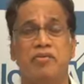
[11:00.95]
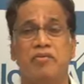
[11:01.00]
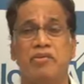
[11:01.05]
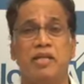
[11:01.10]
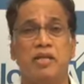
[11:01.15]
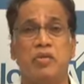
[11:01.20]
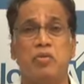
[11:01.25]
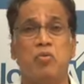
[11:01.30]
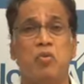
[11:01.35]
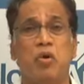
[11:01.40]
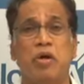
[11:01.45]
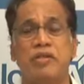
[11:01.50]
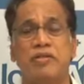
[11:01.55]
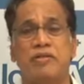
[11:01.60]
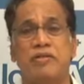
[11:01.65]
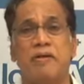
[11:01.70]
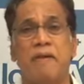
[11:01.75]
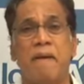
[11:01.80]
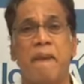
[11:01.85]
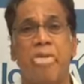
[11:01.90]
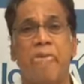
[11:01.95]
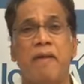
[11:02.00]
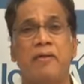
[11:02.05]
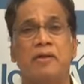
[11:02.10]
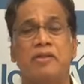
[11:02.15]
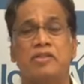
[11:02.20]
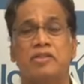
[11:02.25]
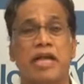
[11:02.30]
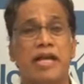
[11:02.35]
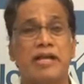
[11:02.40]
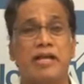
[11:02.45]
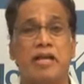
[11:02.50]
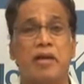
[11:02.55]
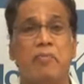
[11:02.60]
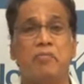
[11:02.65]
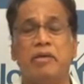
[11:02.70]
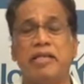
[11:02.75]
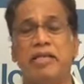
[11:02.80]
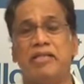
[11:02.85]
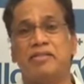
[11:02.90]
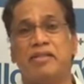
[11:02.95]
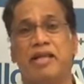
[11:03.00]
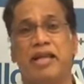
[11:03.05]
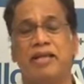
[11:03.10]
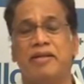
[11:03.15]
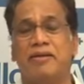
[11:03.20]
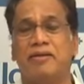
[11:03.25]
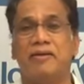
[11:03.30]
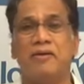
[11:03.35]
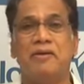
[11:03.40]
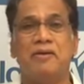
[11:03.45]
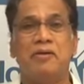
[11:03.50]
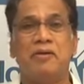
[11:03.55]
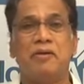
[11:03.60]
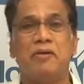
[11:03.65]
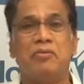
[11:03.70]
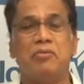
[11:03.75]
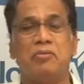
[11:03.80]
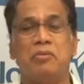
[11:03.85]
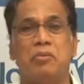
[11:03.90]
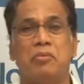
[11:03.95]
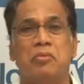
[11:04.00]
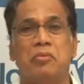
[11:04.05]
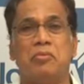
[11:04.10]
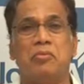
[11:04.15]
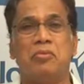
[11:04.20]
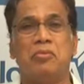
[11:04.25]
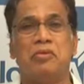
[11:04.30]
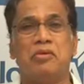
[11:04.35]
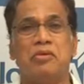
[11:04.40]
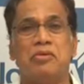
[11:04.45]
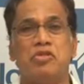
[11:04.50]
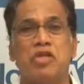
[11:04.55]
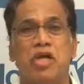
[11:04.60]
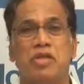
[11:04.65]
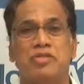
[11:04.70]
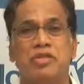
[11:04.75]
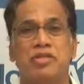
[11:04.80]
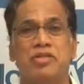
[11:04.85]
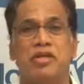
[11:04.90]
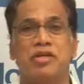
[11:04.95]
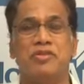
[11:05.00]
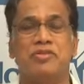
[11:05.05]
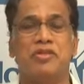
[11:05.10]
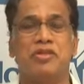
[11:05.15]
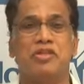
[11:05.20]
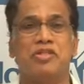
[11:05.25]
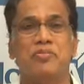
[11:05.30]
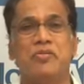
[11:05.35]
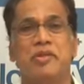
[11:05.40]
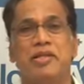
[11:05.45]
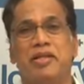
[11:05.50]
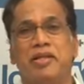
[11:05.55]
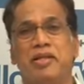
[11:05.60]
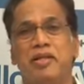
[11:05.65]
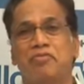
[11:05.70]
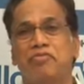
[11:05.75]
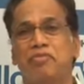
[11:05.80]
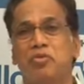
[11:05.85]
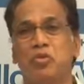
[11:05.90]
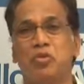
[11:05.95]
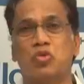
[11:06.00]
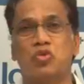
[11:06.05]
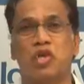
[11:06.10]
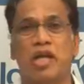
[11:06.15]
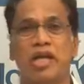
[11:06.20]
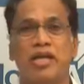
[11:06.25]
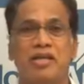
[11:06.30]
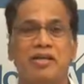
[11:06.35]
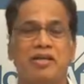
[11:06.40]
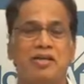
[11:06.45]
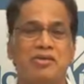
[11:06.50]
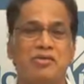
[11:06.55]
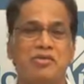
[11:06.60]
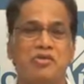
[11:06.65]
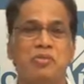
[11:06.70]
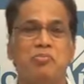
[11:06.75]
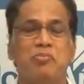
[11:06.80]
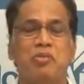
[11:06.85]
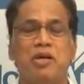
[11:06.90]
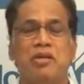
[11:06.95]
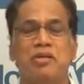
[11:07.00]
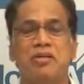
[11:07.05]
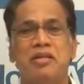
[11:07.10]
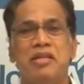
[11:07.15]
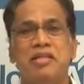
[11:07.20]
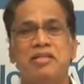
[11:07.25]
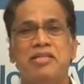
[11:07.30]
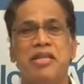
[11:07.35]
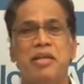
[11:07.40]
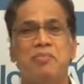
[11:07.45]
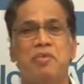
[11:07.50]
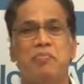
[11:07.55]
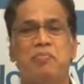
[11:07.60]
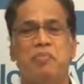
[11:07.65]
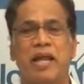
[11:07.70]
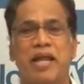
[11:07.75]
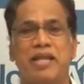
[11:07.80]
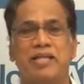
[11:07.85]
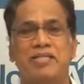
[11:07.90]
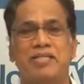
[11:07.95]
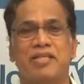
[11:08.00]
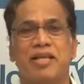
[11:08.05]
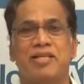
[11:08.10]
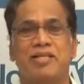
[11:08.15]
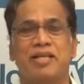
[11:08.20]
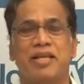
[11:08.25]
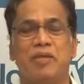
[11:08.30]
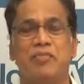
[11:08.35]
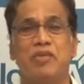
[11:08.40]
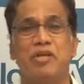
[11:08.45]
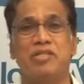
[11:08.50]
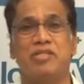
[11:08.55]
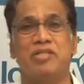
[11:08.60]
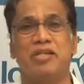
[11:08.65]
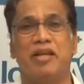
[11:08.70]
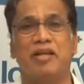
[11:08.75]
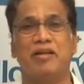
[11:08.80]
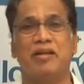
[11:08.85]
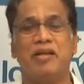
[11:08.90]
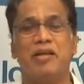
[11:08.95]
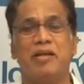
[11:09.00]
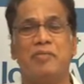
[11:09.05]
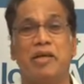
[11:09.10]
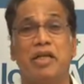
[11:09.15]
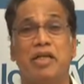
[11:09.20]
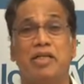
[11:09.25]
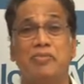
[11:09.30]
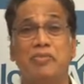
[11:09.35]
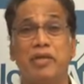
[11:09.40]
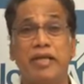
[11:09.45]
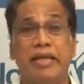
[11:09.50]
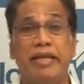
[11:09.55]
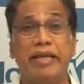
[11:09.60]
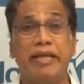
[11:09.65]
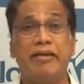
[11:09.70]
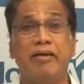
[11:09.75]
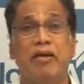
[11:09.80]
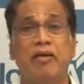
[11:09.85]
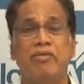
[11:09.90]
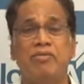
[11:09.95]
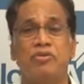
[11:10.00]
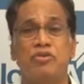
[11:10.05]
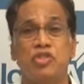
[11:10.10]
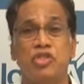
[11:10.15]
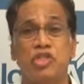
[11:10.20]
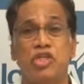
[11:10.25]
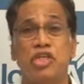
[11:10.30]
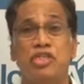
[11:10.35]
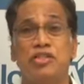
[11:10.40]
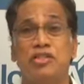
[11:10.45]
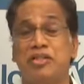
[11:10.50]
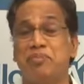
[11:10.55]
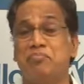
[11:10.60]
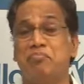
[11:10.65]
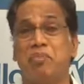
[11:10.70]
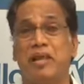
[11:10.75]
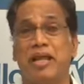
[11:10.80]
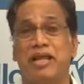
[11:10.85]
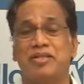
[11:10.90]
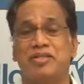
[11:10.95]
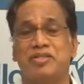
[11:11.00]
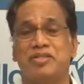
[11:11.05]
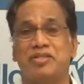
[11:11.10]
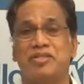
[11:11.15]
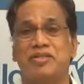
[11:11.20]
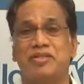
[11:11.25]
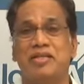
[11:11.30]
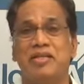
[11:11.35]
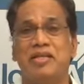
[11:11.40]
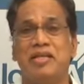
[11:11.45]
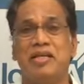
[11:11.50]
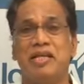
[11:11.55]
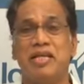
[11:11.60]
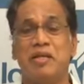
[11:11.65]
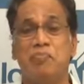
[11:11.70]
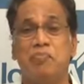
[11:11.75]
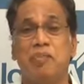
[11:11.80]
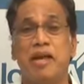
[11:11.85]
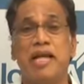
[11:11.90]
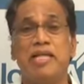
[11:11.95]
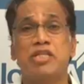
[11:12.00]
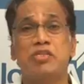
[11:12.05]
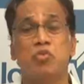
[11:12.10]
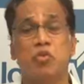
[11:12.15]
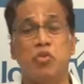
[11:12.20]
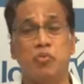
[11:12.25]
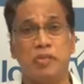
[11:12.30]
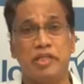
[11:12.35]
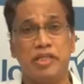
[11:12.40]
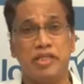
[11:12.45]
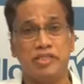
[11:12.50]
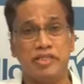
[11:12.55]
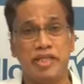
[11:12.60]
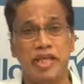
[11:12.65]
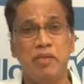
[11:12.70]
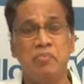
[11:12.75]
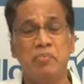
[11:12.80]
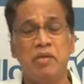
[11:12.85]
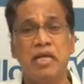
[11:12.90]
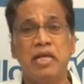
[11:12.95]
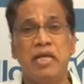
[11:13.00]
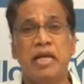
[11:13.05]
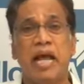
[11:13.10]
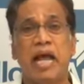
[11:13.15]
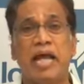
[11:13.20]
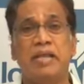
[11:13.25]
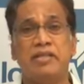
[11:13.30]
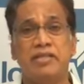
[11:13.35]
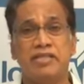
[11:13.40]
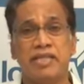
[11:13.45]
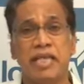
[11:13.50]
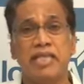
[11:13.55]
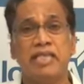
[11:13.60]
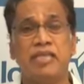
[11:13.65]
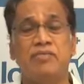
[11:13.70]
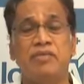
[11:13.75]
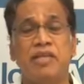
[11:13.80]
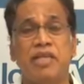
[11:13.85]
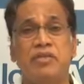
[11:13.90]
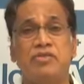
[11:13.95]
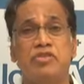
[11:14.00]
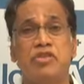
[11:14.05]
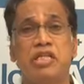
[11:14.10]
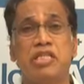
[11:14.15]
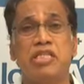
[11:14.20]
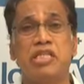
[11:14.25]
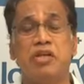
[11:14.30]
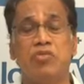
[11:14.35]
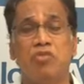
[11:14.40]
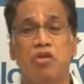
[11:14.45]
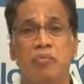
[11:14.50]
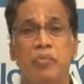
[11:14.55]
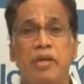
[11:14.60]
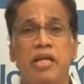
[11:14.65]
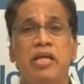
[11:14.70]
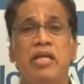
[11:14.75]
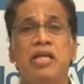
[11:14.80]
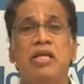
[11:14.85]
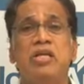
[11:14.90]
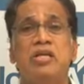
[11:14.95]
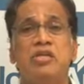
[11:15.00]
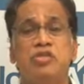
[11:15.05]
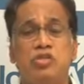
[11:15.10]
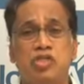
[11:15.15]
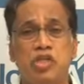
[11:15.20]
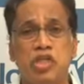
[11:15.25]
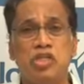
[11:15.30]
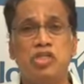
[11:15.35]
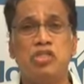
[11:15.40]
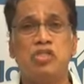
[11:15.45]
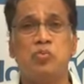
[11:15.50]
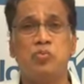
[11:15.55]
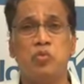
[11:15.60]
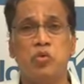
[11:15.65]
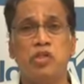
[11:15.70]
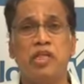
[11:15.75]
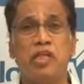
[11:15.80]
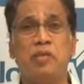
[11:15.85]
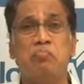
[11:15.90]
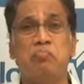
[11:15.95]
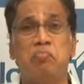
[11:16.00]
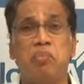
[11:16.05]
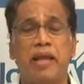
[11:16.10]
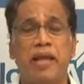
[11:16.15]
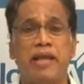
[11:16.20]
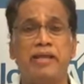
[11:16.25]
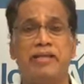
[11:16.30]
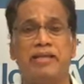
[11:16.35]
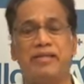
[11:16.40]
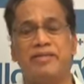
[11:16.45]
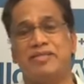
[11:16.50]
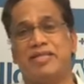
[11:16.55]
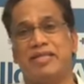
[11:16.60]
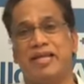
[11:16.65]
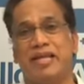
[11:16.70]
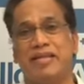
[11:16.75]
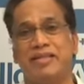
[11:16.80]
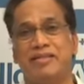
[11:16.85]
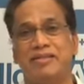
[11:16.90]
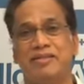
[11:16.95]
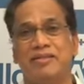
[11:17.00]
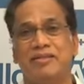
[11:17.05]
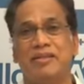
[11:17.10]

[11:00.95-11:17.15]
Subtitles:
Whether you want standard companies like Johnson & Johnson, Smith & Nephew, Stryker, Zimmer, same implants as the conventional, because we cannot change the implants. Implants would be the same, and the size of the incision will be just to put the implant inside.